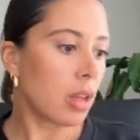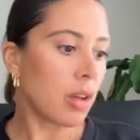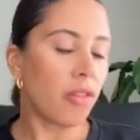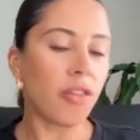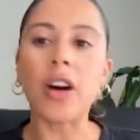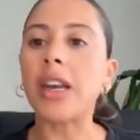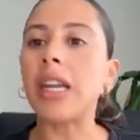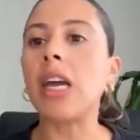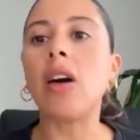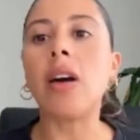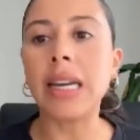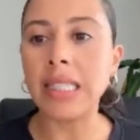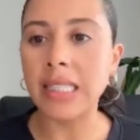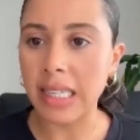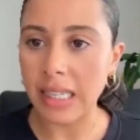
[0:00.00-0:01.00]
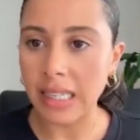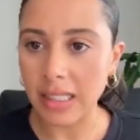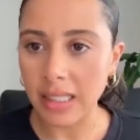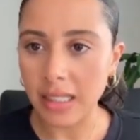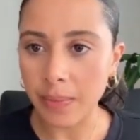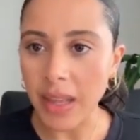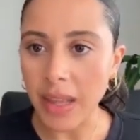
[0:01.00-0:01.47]
funny
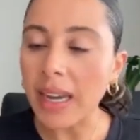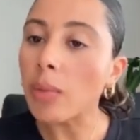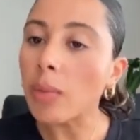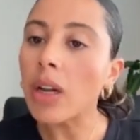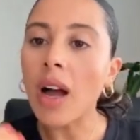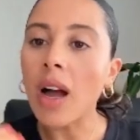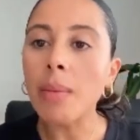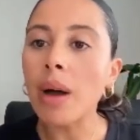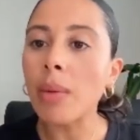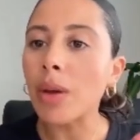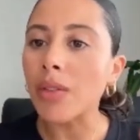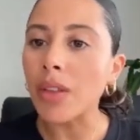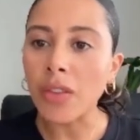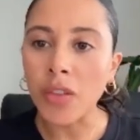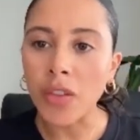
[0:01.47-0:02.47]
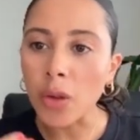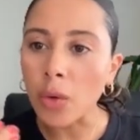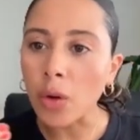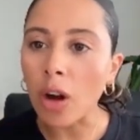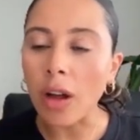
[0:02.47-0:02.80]
ideas. And it would come up with a few